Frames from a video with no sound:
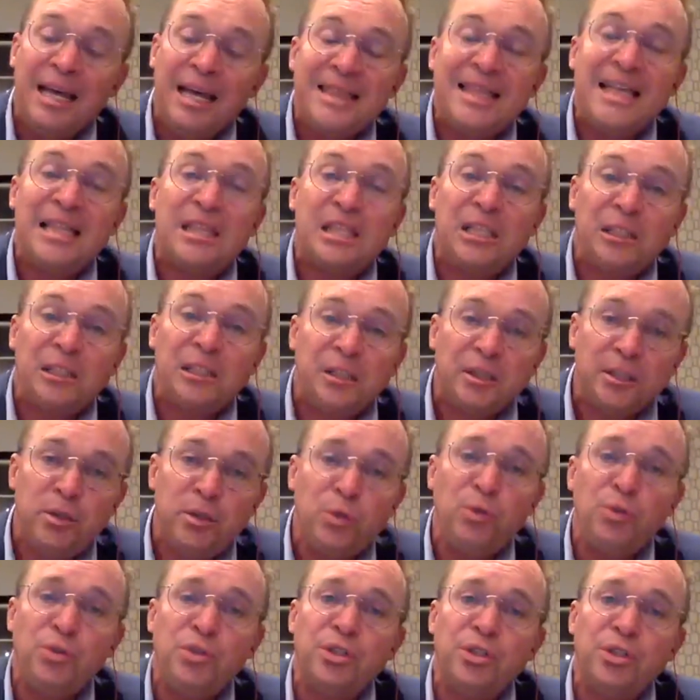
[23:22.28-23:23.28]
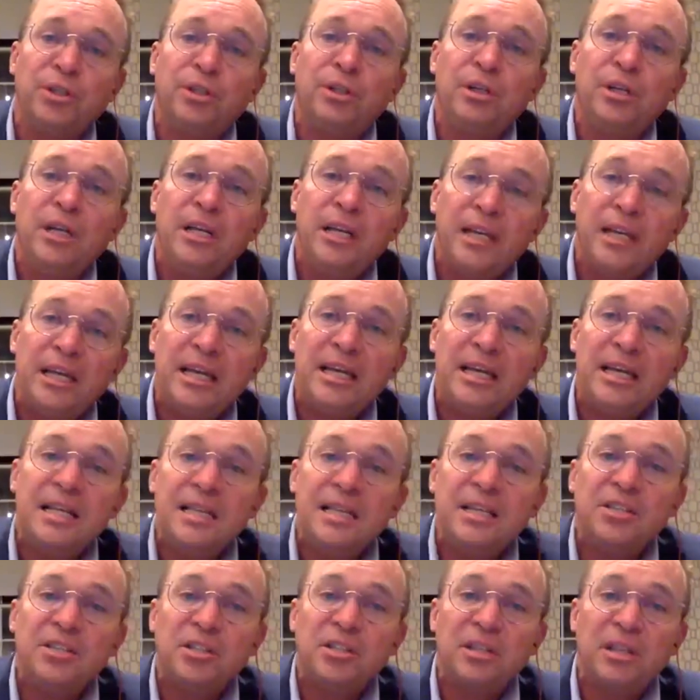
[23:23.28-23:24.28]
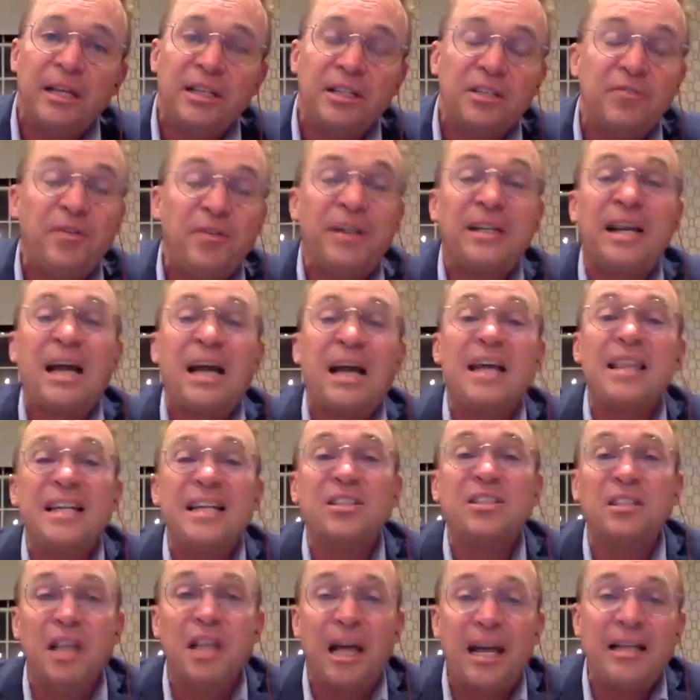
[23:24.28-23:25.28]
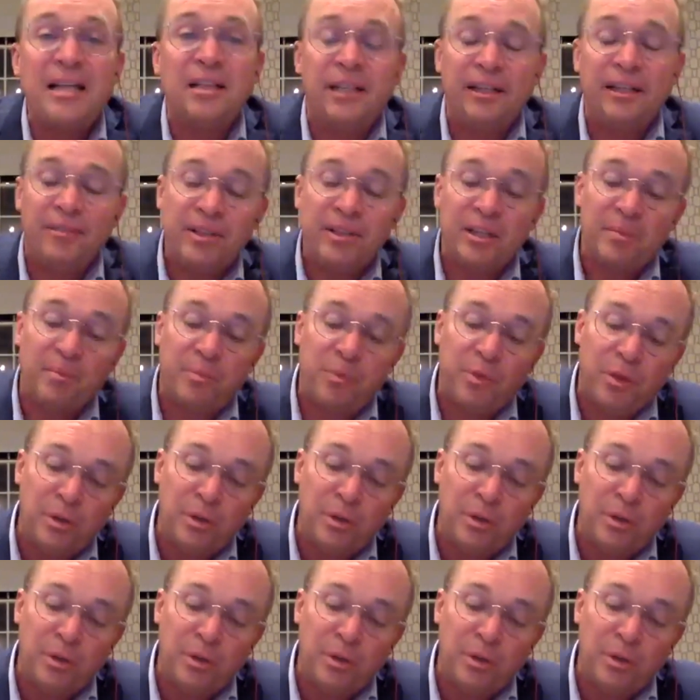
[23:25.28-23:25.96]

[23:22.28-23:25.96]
that the loser in this, in fact, I think it's likely that the,